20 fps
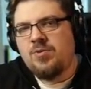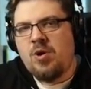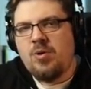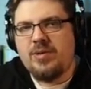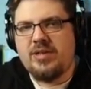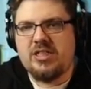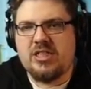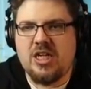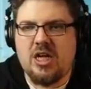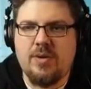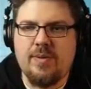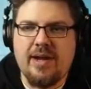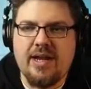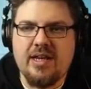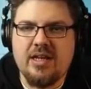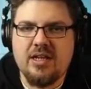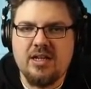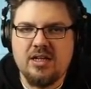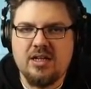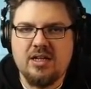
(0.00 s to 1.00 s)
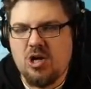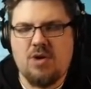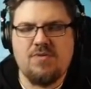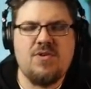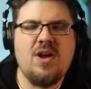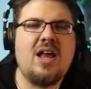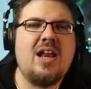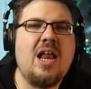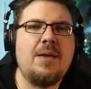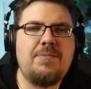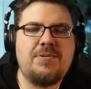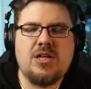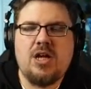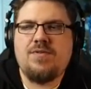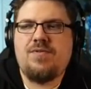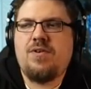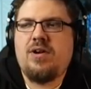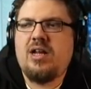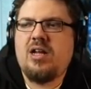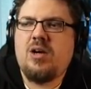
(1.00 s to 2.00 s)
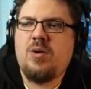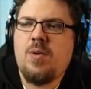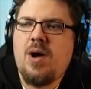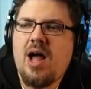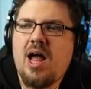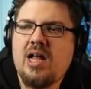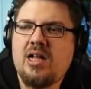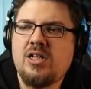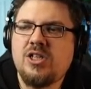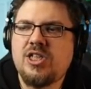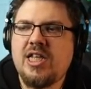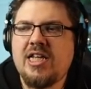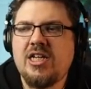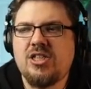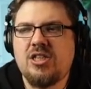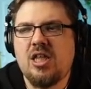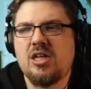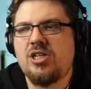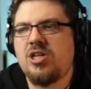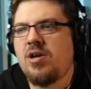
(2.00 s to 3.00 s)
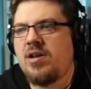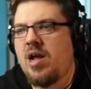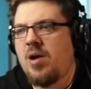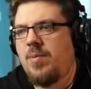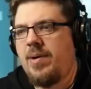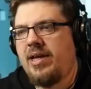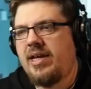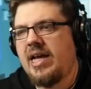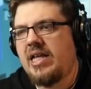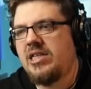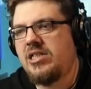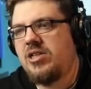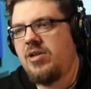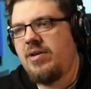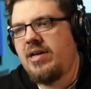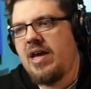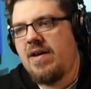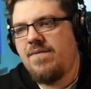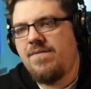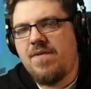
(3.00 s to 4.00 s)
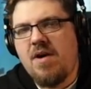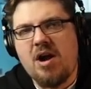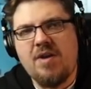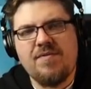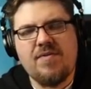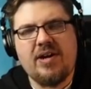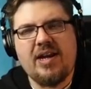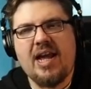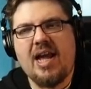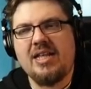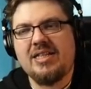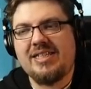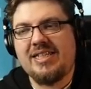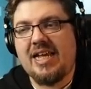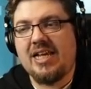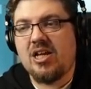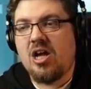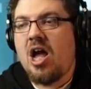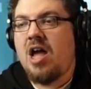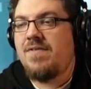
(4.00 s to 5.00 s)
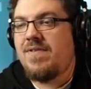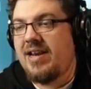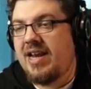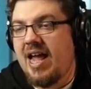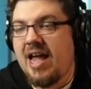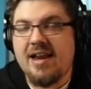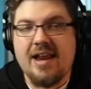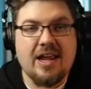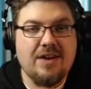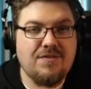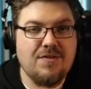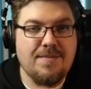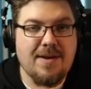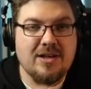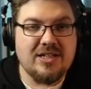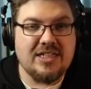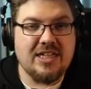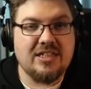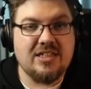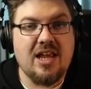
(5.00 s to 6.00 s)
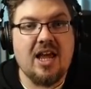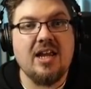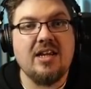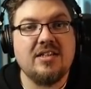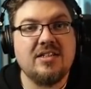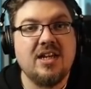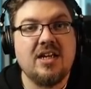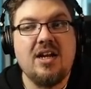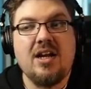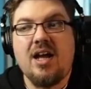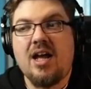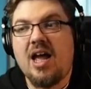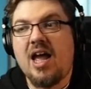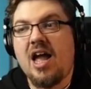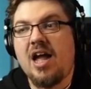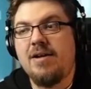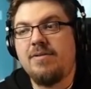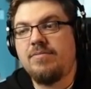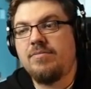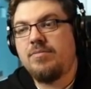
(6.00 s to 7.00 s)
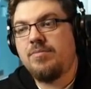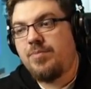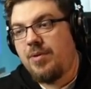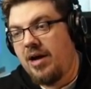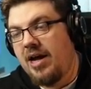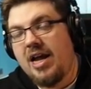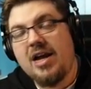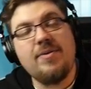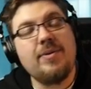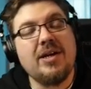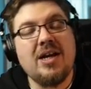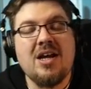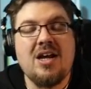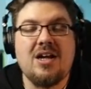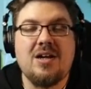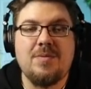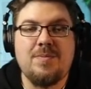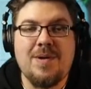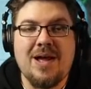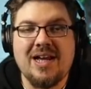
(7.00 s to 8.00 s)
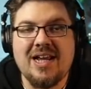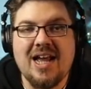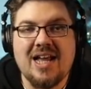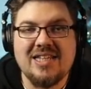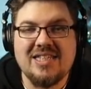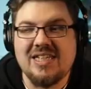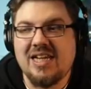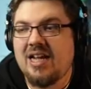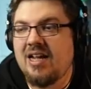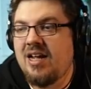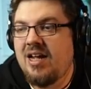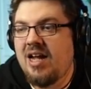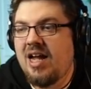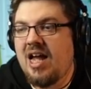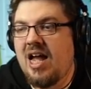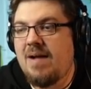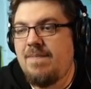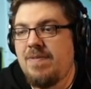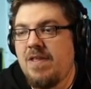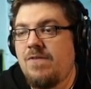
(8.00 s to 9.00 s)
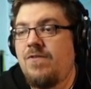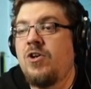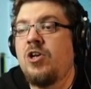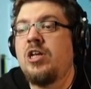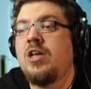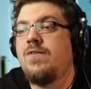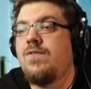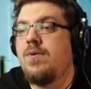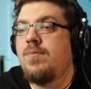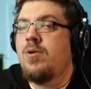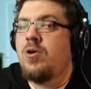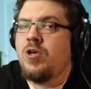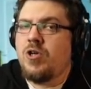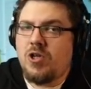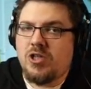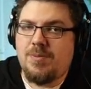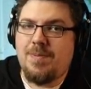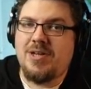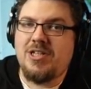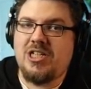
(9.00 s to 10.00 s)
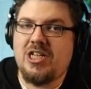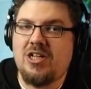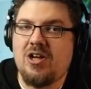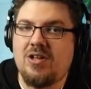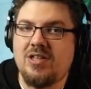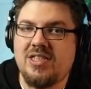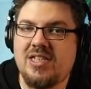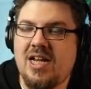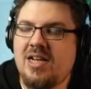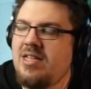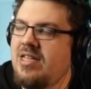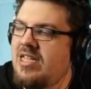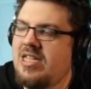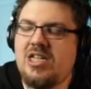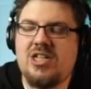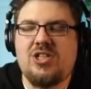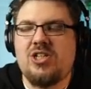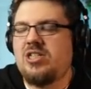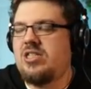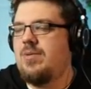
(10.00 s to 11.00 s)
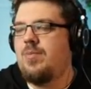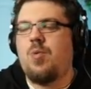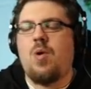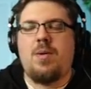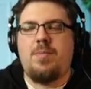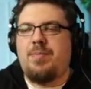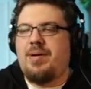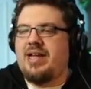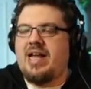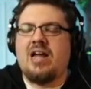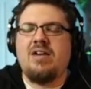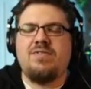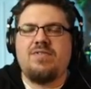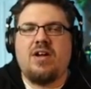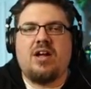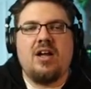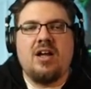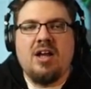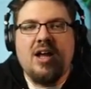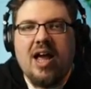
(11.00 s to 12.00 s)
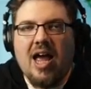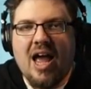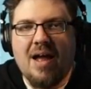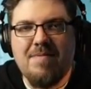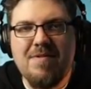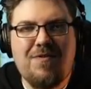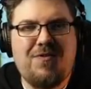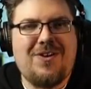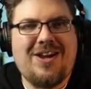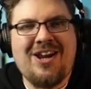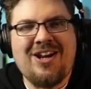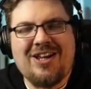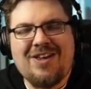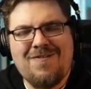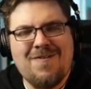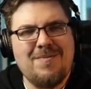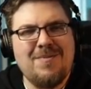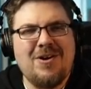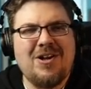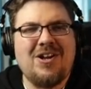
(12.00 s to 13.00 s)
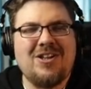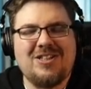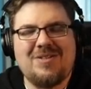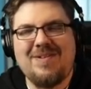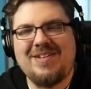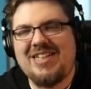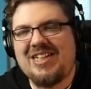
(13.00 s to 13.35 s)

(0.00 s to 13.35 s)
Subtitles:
What are we doing? God, I've not had an episode for a little while. The showdown weekends do get very, very hectic. I've had a headache for about 6 days. But here we are, back at it. If you're looking for more Dr. Benji content, this is just a one big advert. If you're looking for more Dr.